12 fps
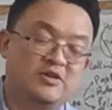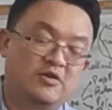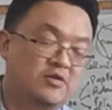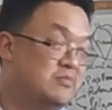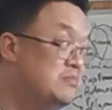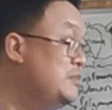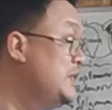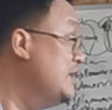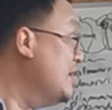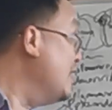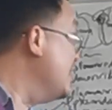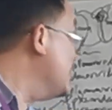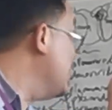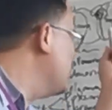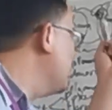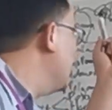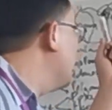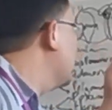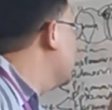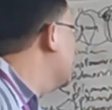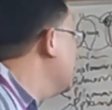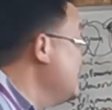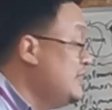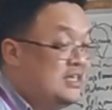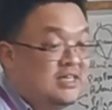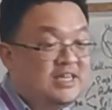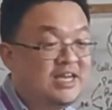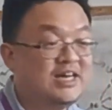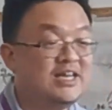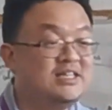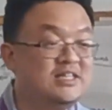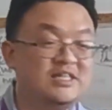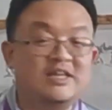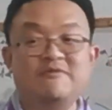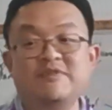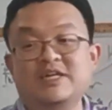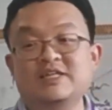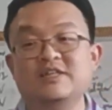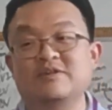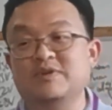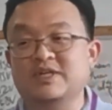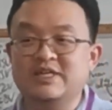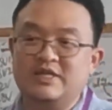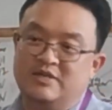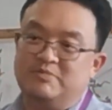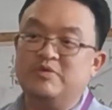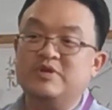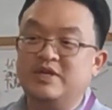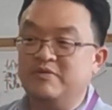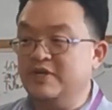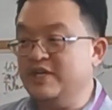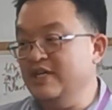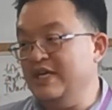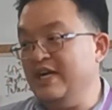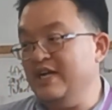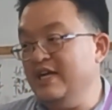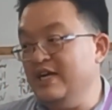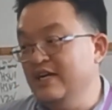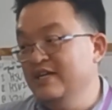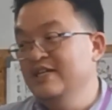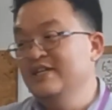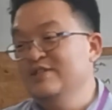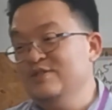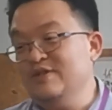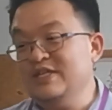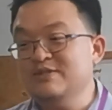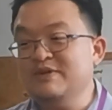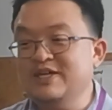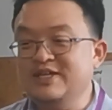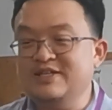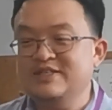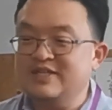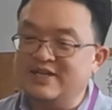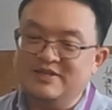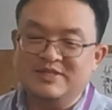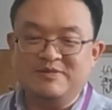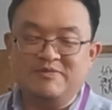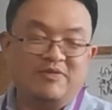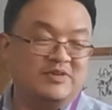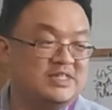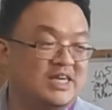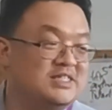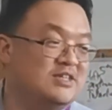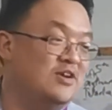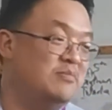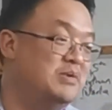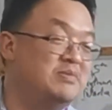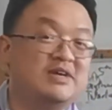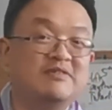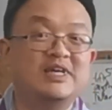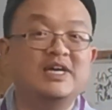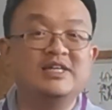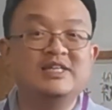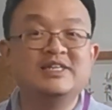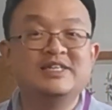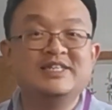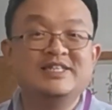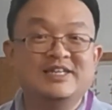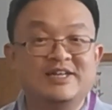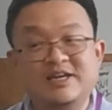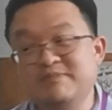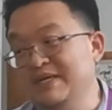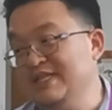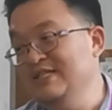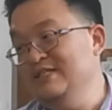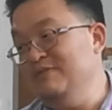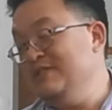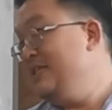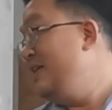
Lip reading: no, Central Africa, and then it infected the worker, and the worker died now. So that's why it's like for science, a lot of people have died. Okay, martyrs for